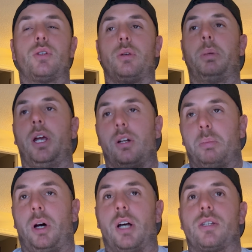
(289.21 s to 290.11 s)
So you pay your
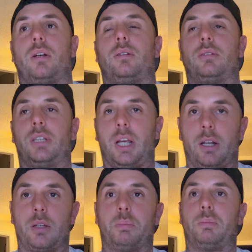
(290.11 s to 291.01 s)
deposit to
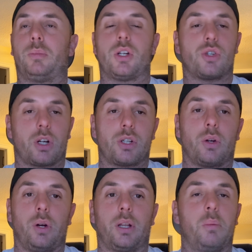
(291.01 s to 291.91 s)
get the construction
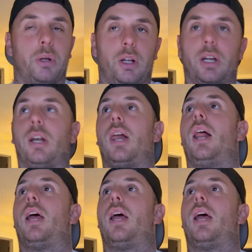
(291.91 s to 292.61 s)
going, they build it.